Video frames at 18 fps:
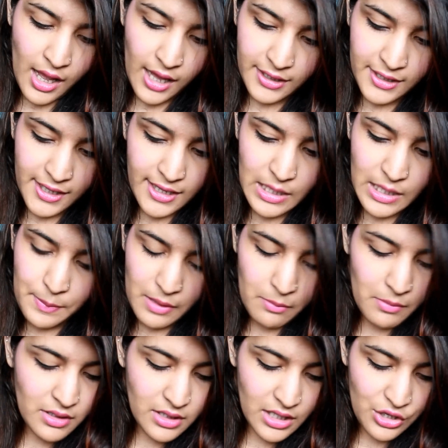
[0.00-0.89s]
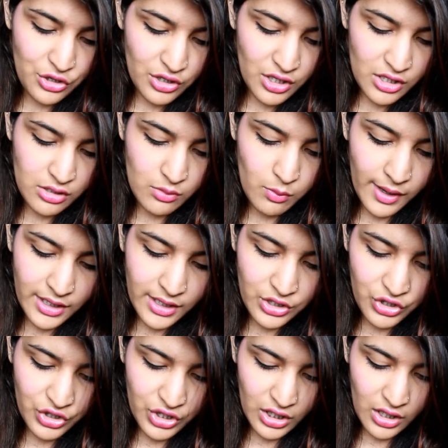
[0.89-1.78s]
Again, the pigmentation is
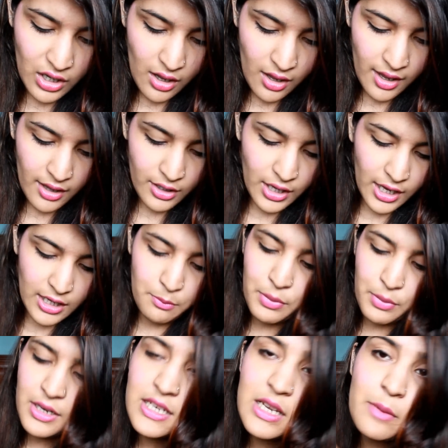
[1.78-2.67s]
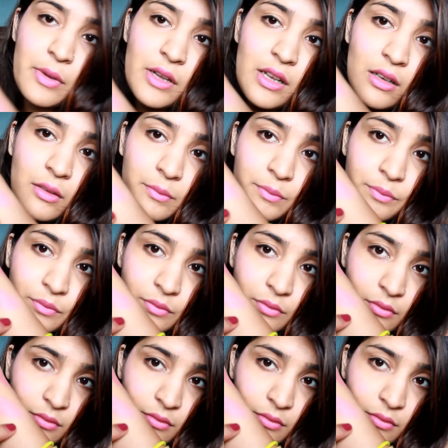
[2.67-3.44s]
quite sheer and buildable.